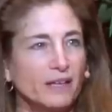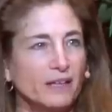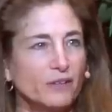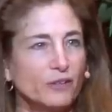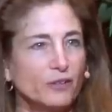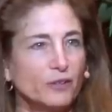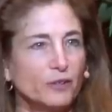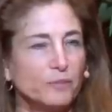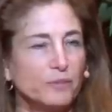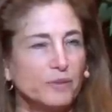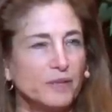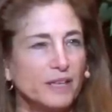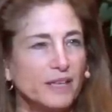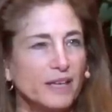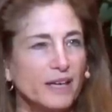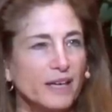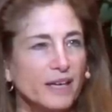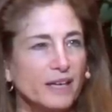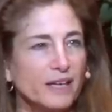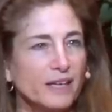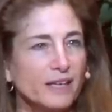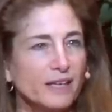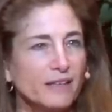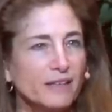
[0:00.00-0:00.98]
could be
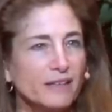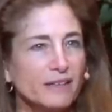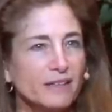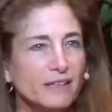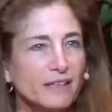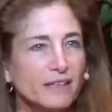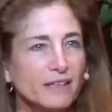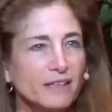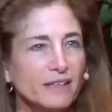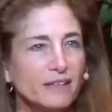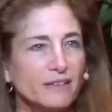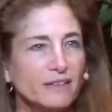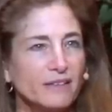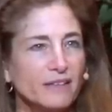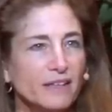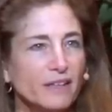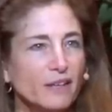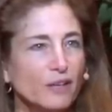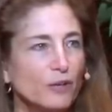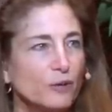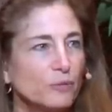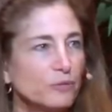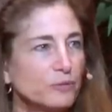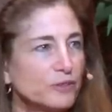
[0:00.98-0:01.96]
anything that
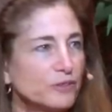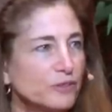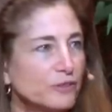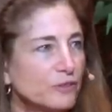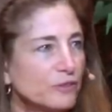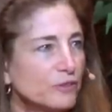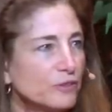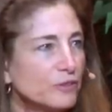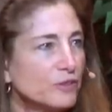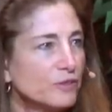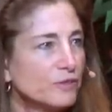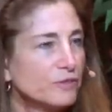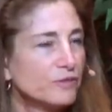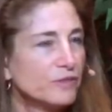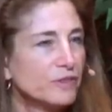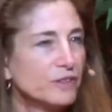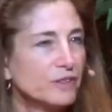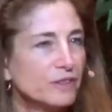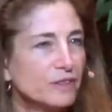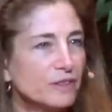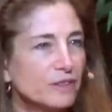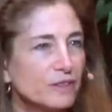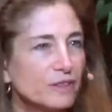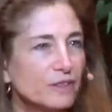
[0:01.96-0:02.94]
helps you to
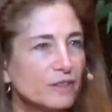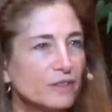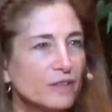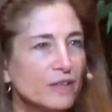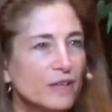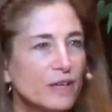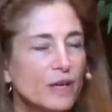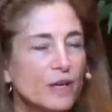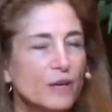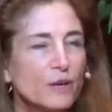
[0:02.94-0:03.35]
feel